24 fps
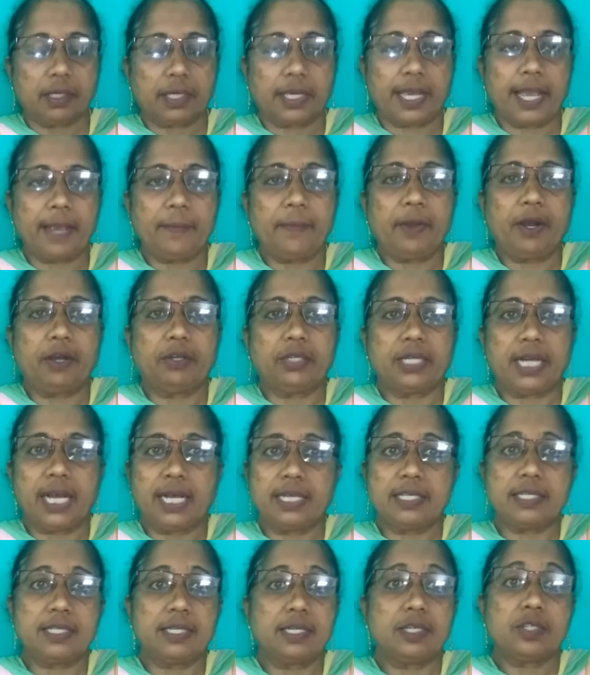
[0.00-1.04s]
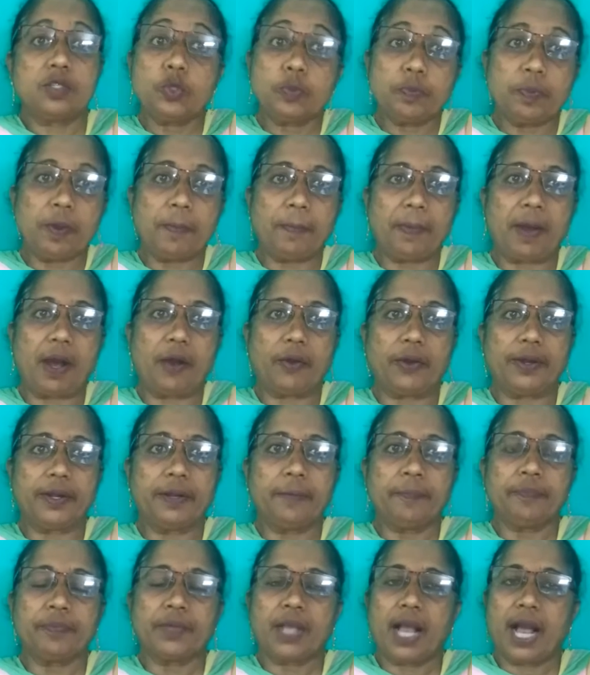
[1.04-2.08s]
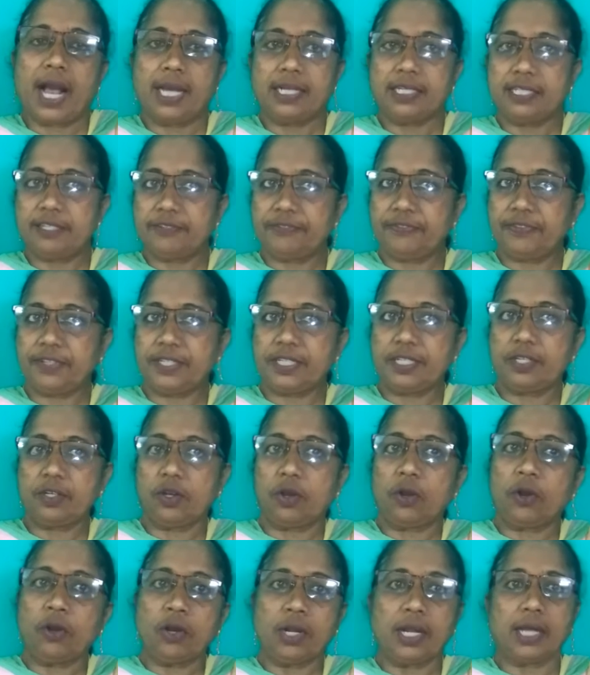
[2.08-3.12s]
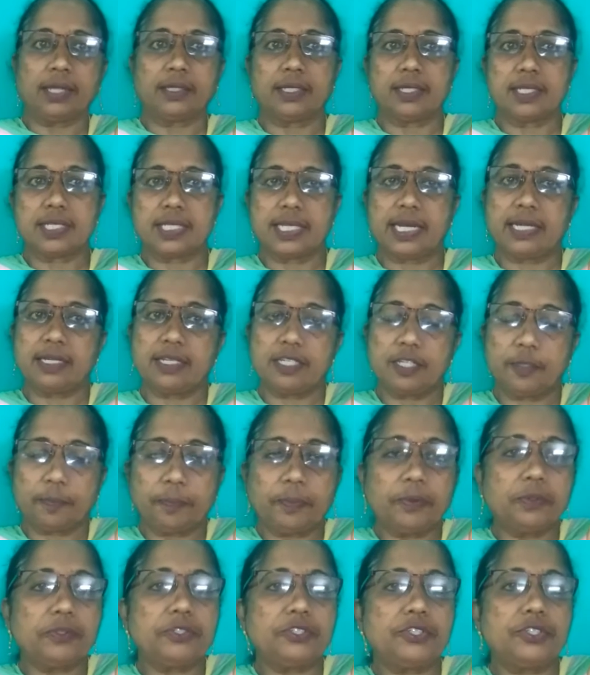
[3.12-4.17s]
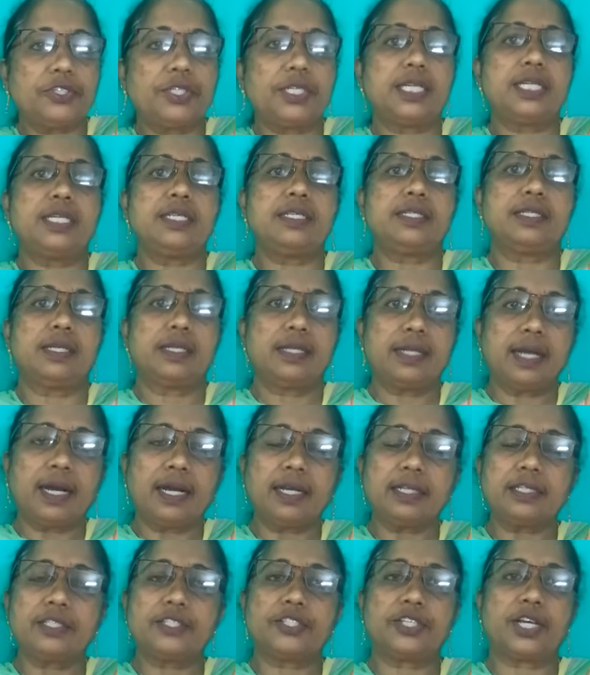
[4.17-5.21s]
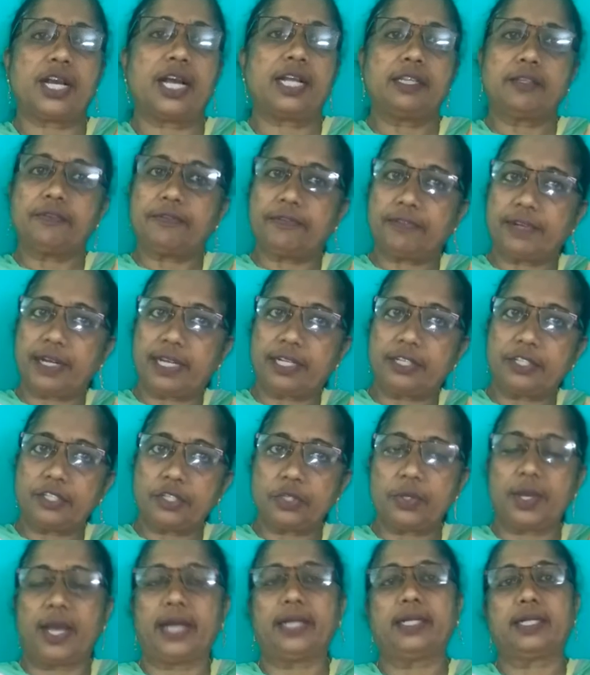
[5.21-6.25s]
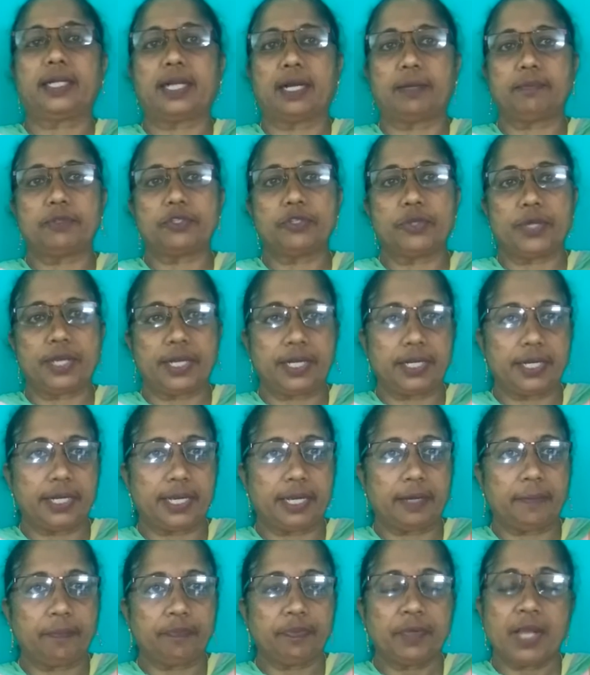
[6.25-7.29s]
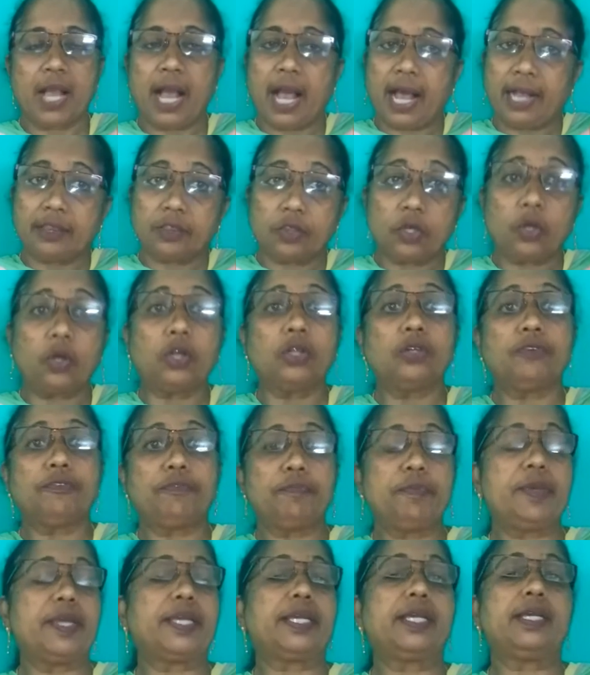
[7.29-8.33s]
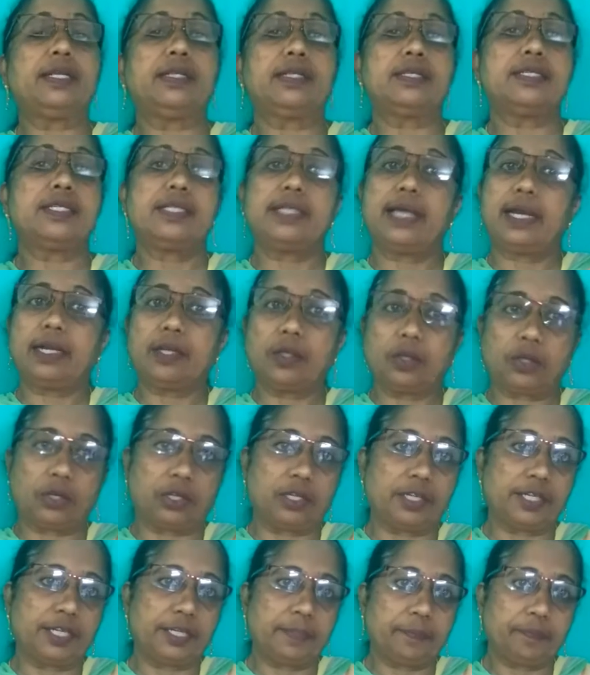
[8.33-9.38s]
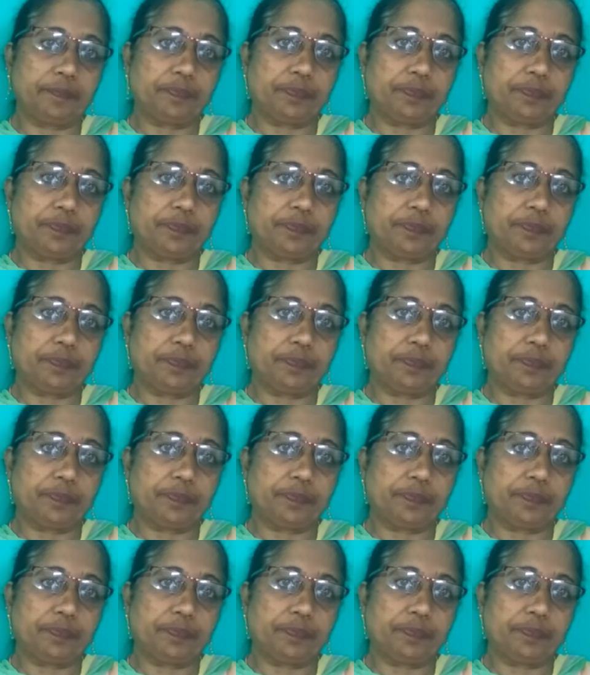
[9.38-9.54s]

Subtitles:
came out as the superpower and defeated all others, that is the Portuguese, the Dutch and the French who had come to India and thought of making this their colony.